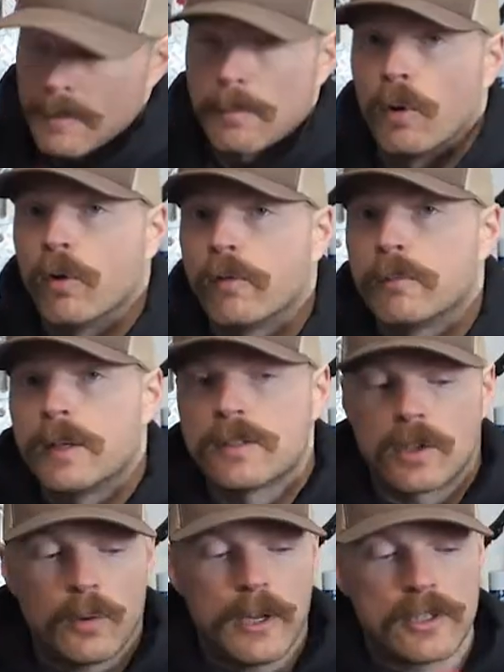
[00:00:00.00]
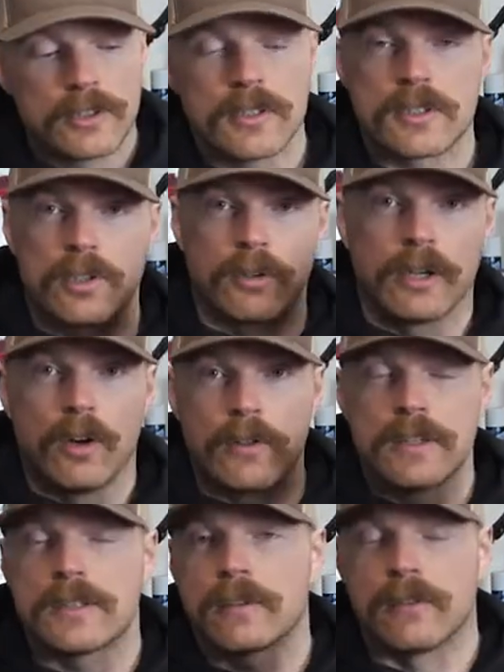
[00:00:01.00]
pull from these equations during all
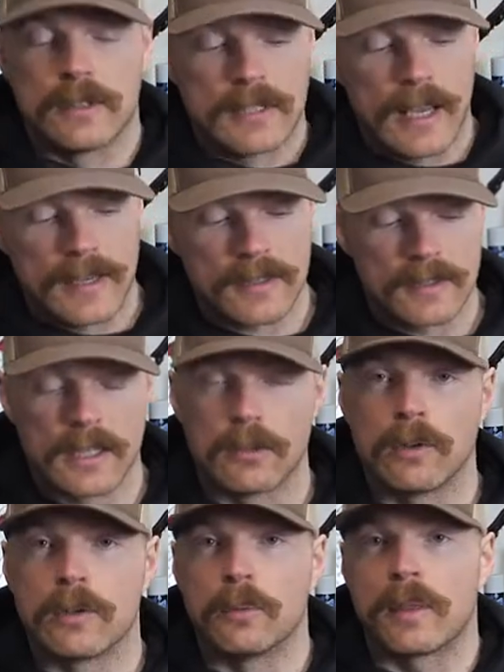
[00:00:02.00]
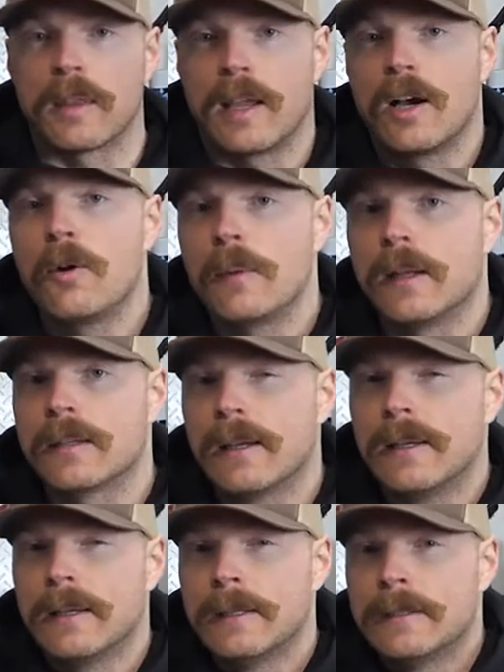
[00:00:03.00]
these different tests that they run with the helmet
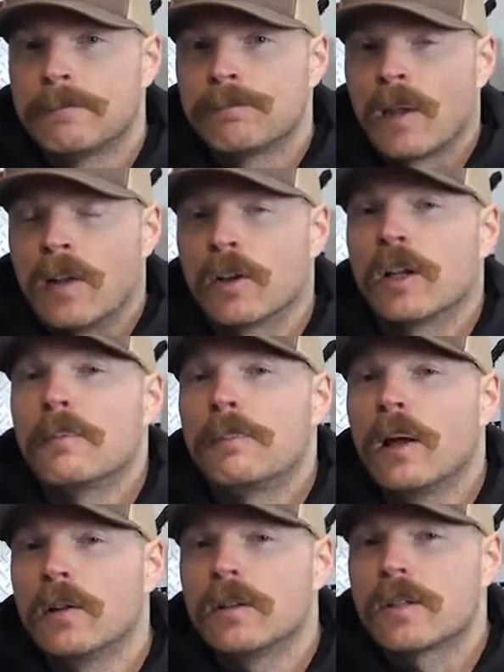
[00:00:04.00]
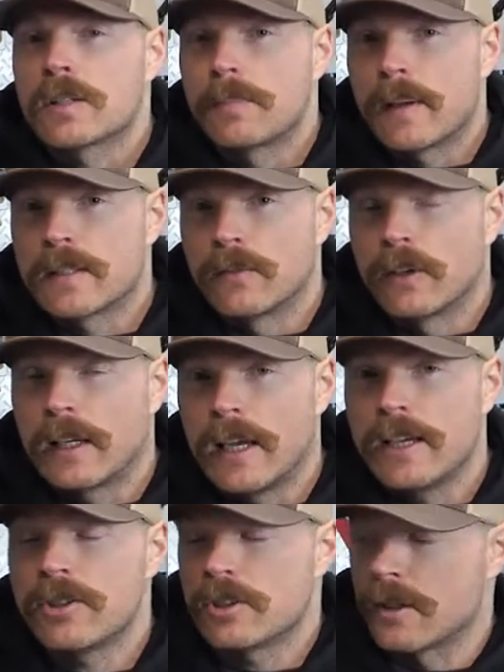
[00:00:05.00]
and they're gonna build it to
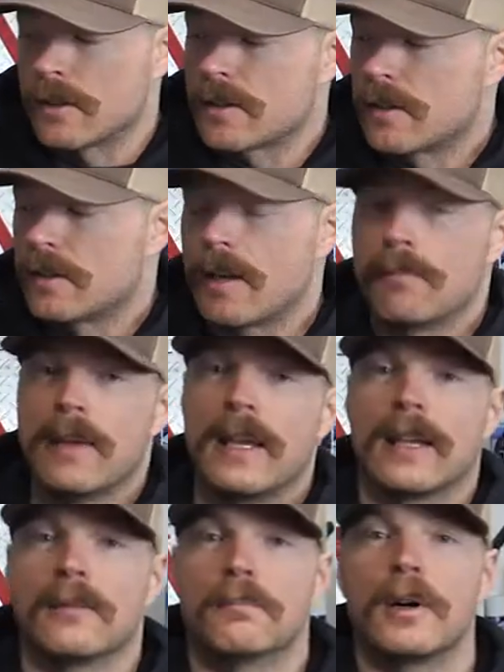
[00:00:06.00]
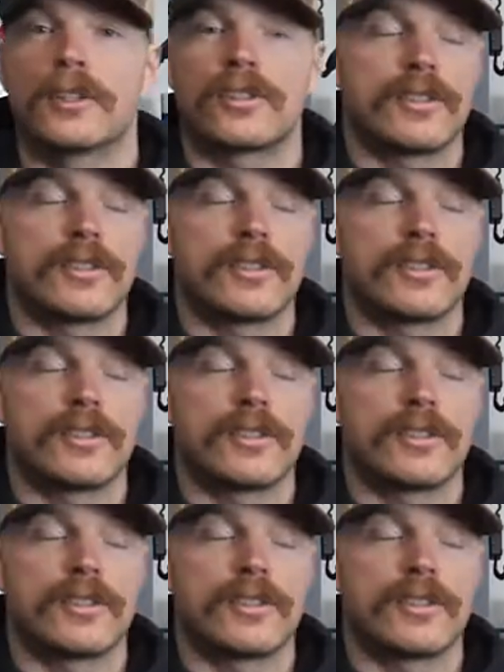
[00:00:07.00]
specifications that make it much